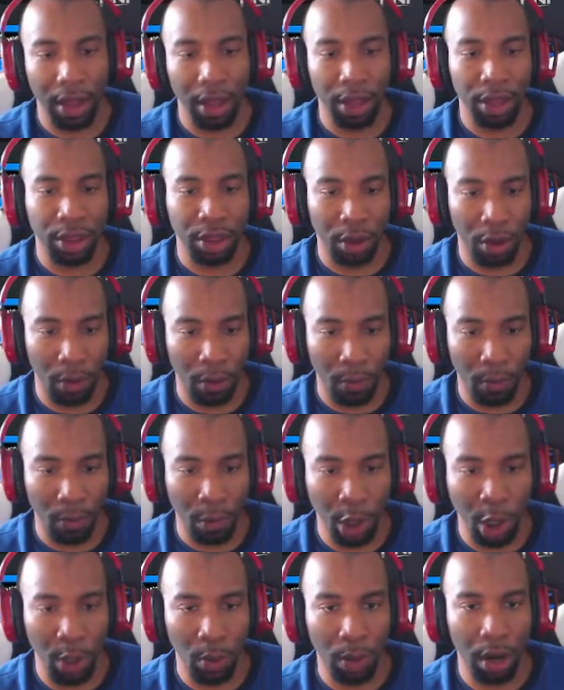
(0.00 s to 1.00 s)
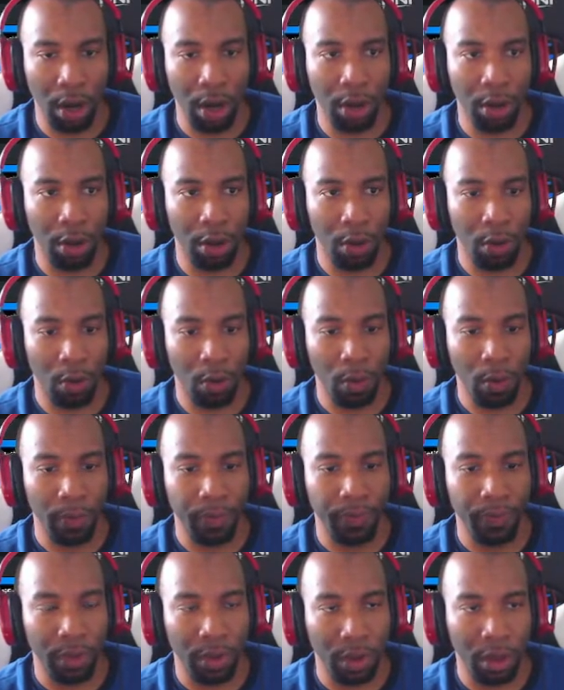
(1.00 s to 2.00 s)
So what you want to do
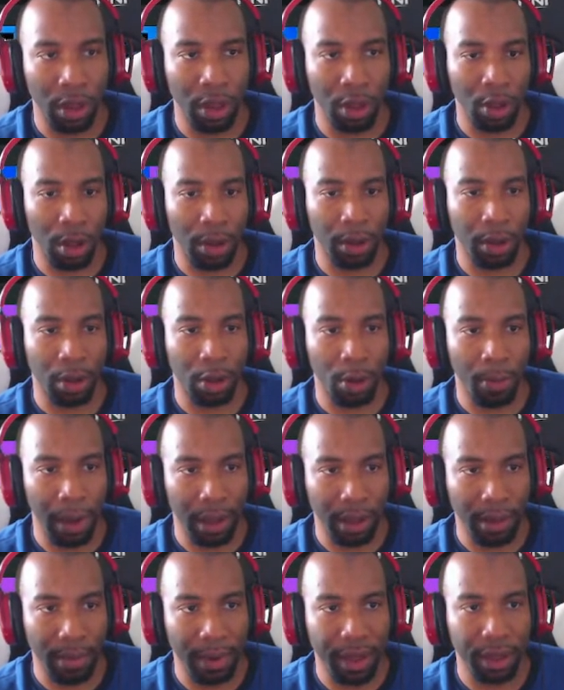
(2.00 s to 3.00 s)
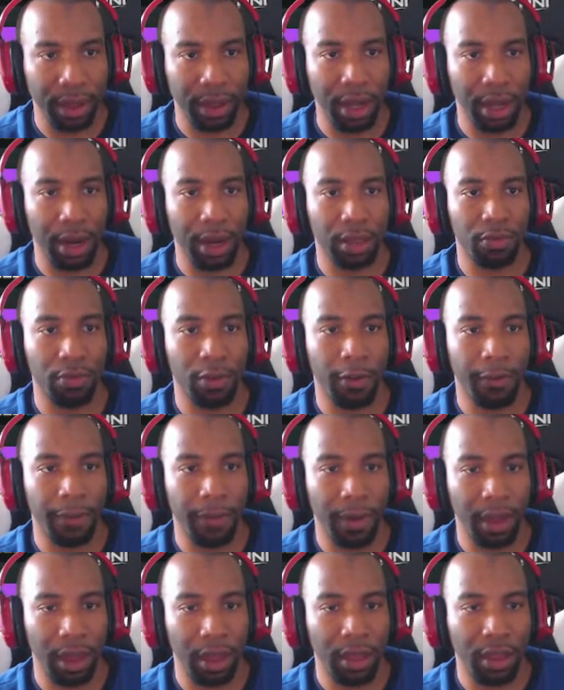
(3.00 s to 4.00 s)
is go back to my settings real
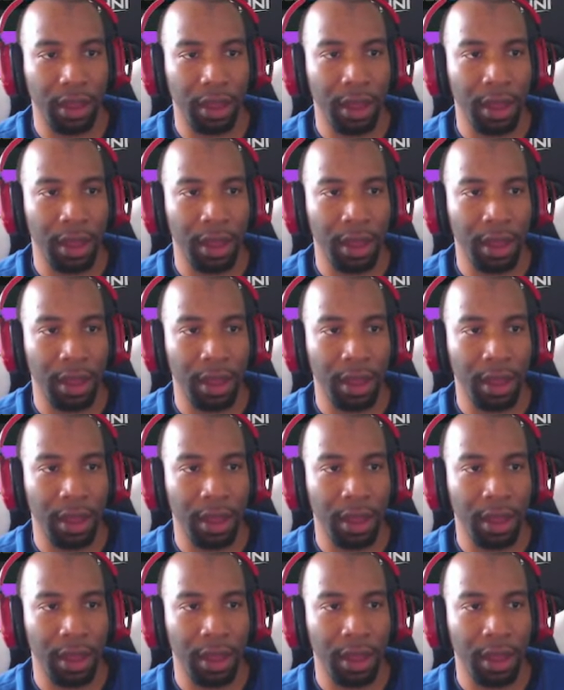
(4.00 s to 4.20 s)
fast,